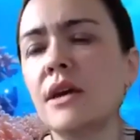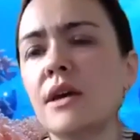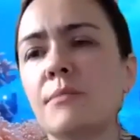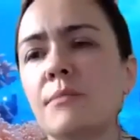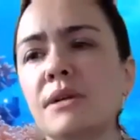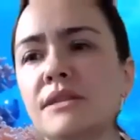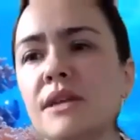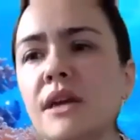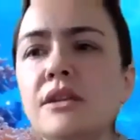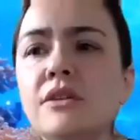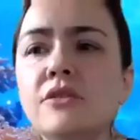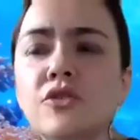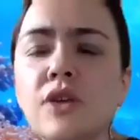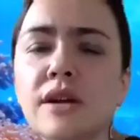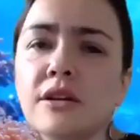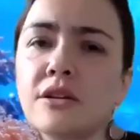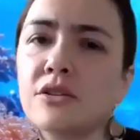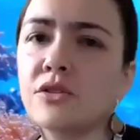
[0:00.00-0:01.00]
but then you
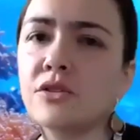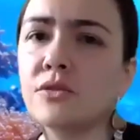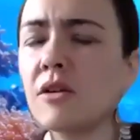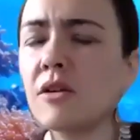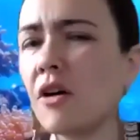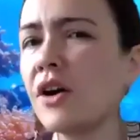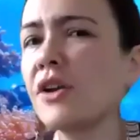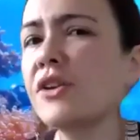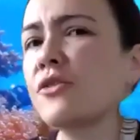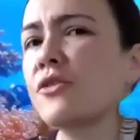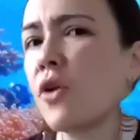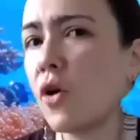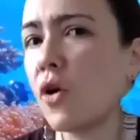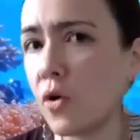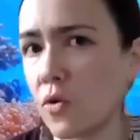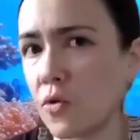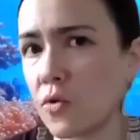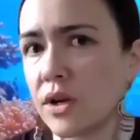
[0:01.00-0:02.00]
try to do it on your
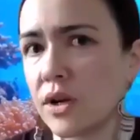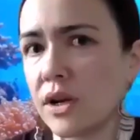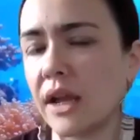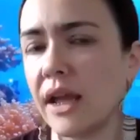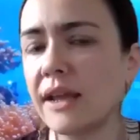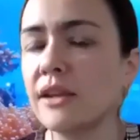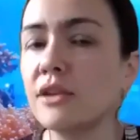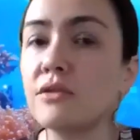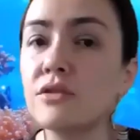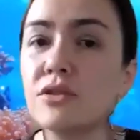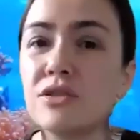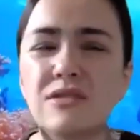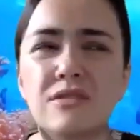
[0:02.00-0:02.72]
own and you